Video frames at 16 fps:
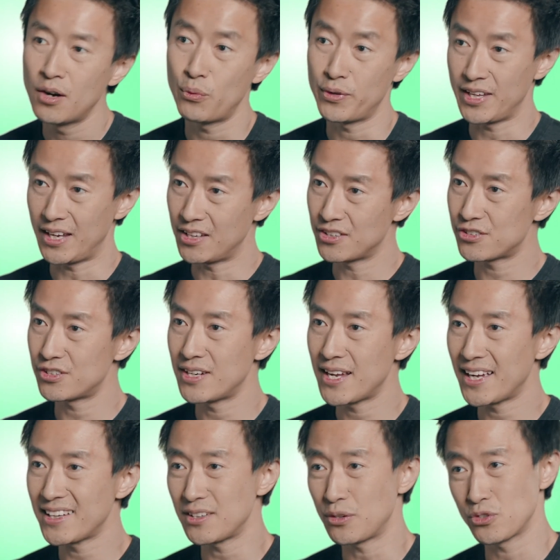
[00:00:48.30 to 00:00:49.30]
With the
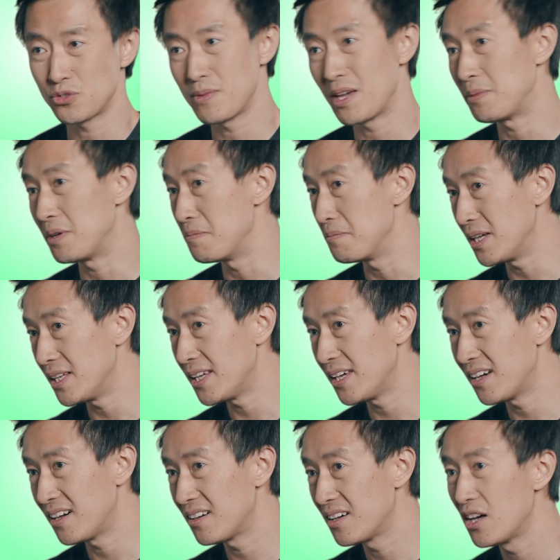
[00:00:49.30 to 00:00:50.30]
internet, it was maybe
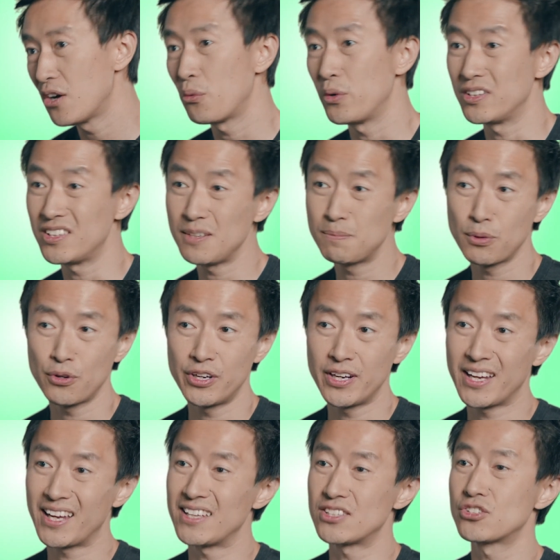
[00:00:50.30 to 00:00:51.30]
media. With deep
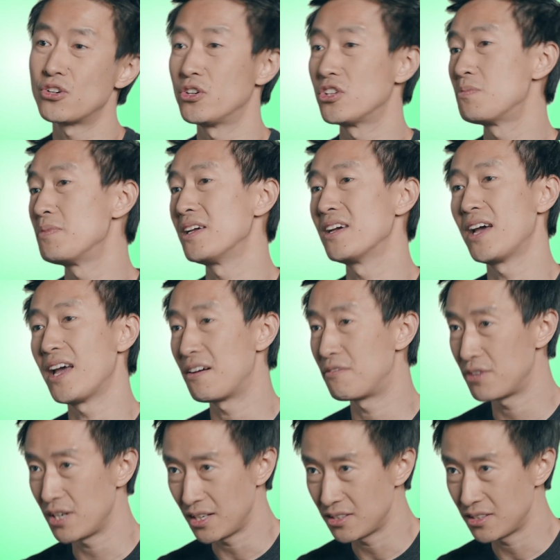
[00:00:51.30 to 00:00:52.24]
learning, it's going to be every